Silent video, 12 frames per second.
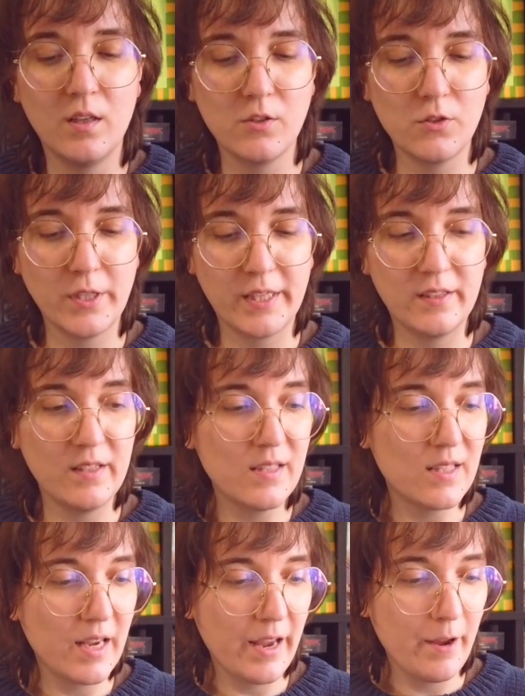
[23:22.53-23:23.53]
So yeah,
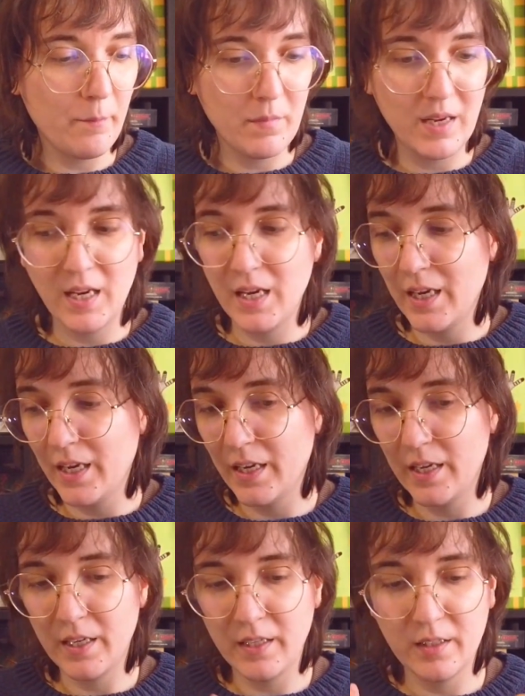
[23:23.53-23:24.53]
these came
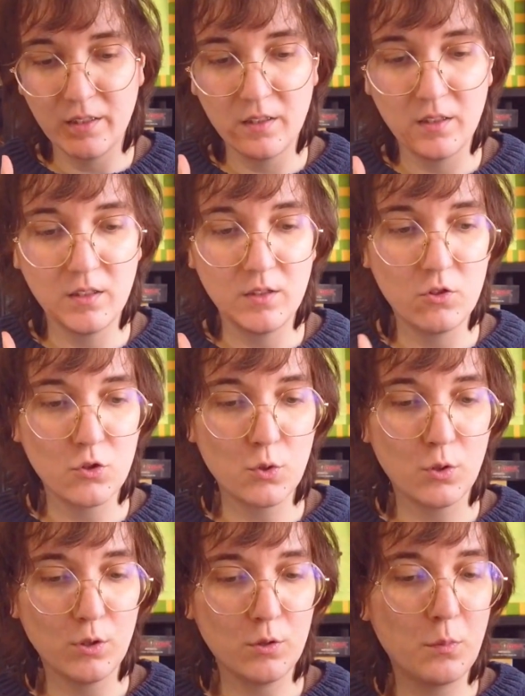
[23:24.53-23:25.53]
in
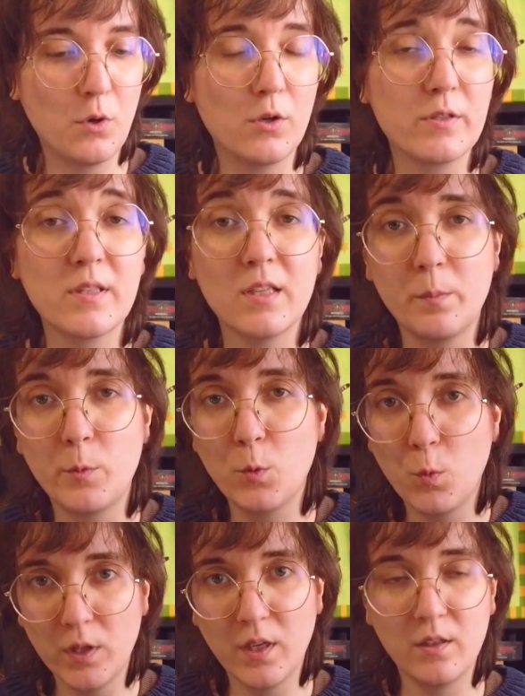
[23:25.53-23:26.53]
scroller box number
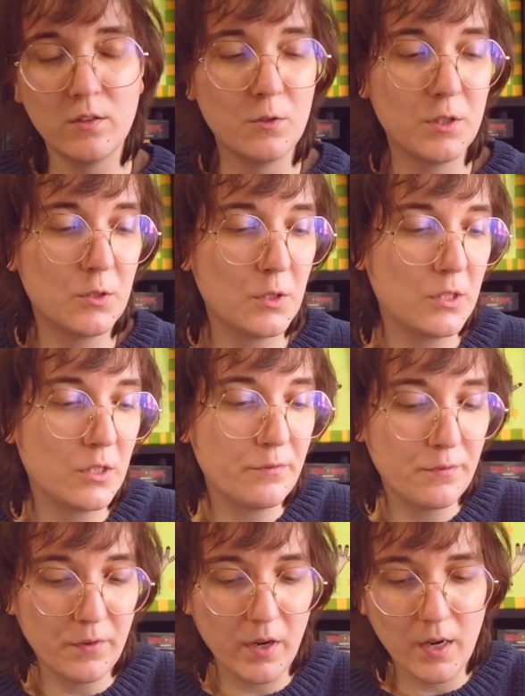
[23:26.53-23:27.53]

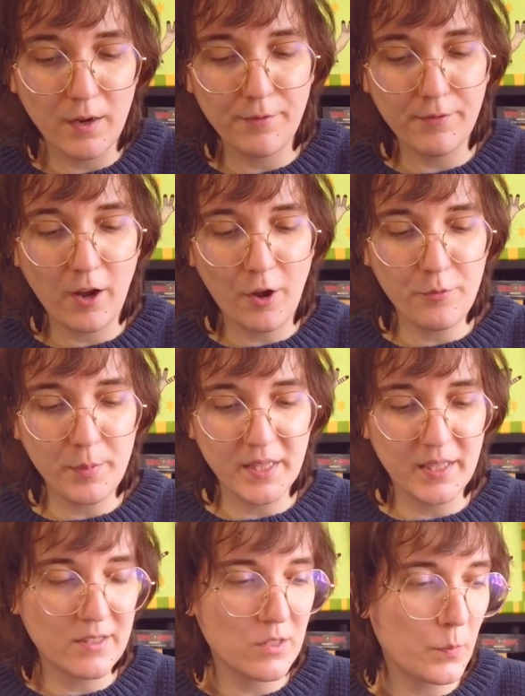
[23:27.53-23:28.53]
125. I've
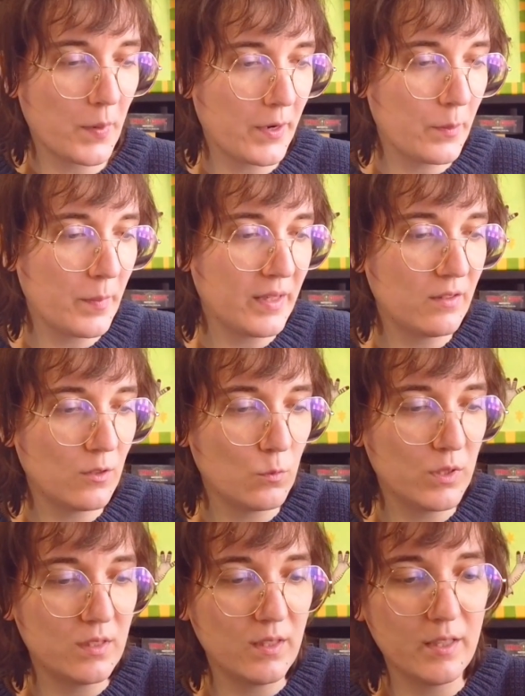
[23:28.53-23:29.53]
been experimenting
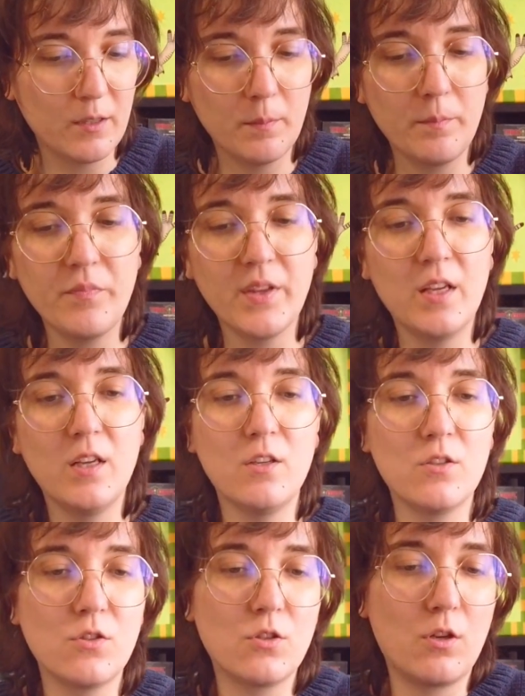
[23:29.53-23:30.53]
with them.
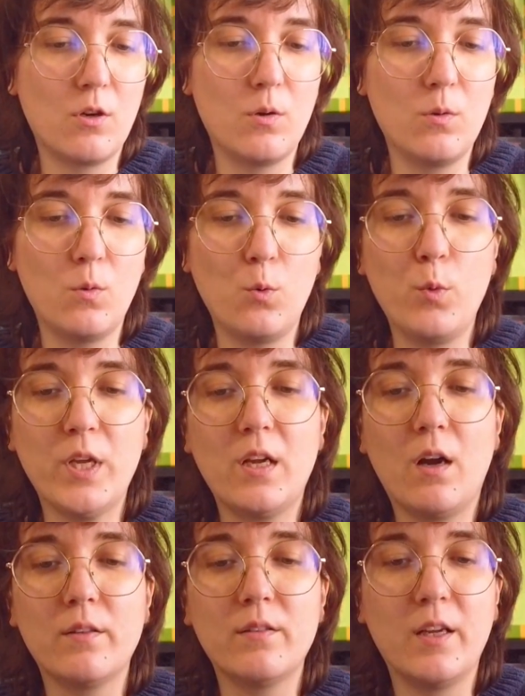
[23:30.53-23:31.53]
So we
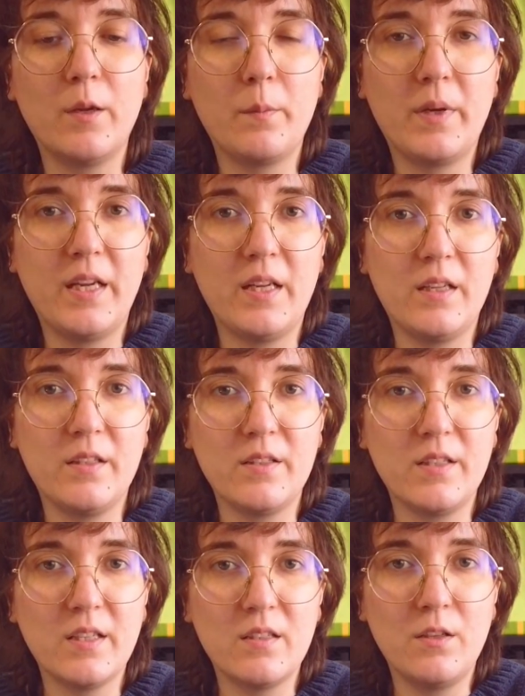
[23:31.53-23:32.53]
got them in
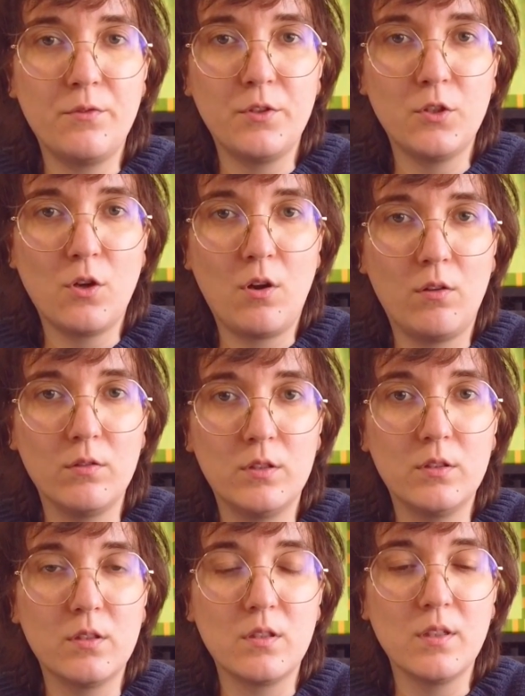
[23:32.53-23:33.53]
6 different
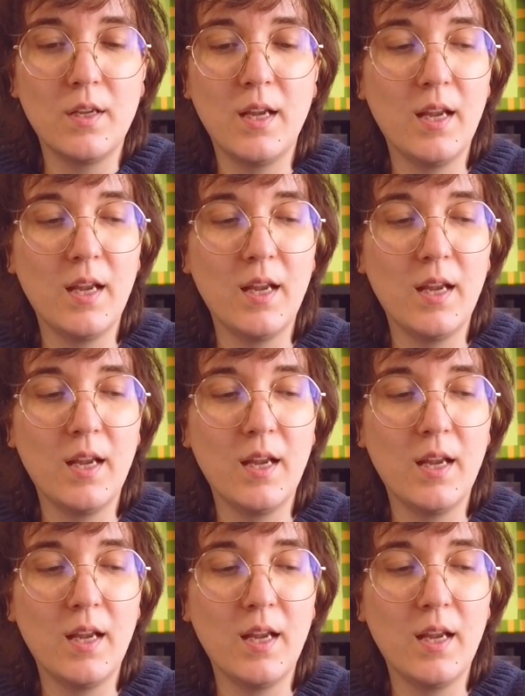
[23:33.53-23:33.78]
colors.